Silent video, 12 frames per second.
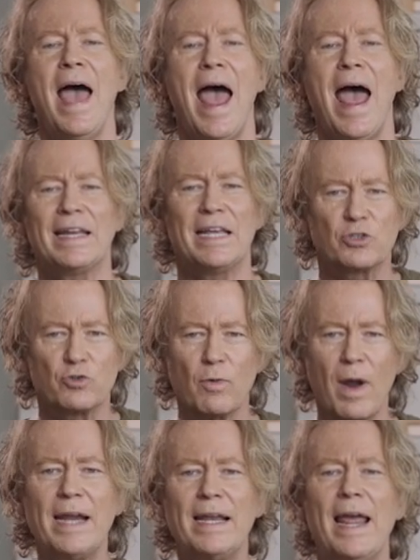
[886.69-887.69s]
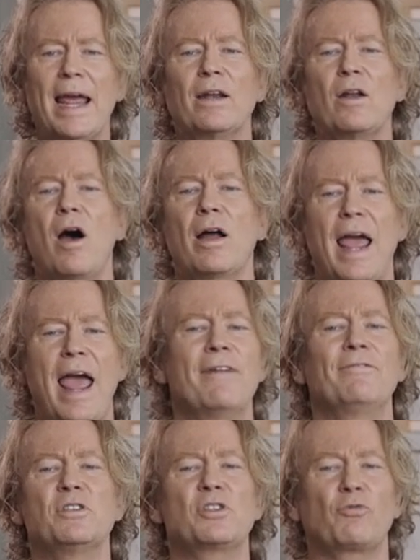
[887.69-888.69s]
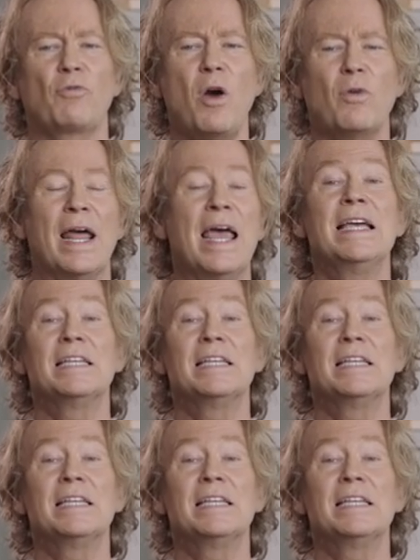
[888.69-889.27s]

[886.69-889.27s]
at his right hand on heaven's throne.